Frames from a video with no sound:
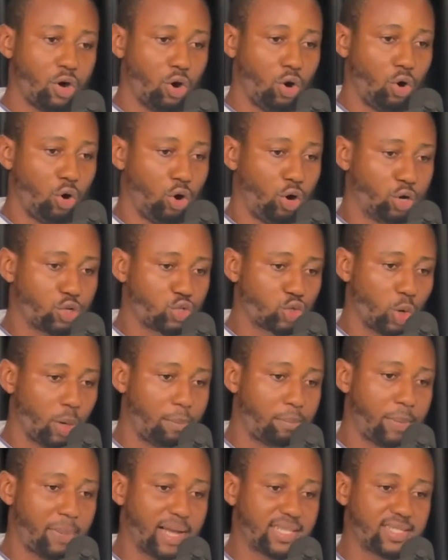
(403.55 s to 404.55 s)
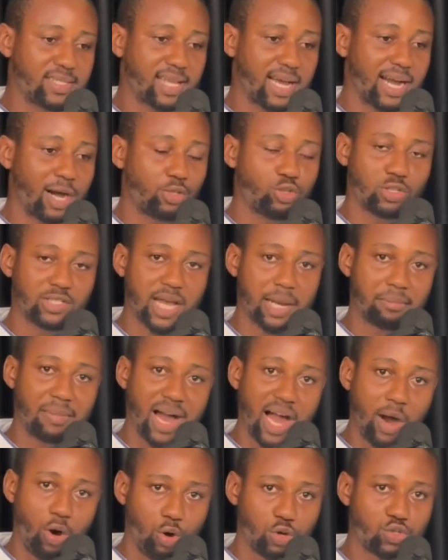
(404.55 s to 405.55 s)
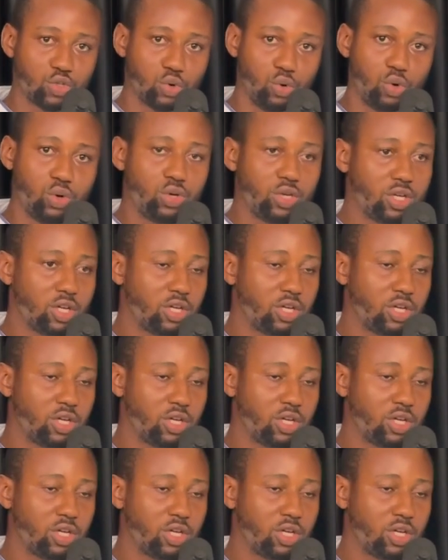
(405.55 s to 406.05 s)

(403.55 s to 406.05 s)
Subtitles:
or some properties around Osakpa also,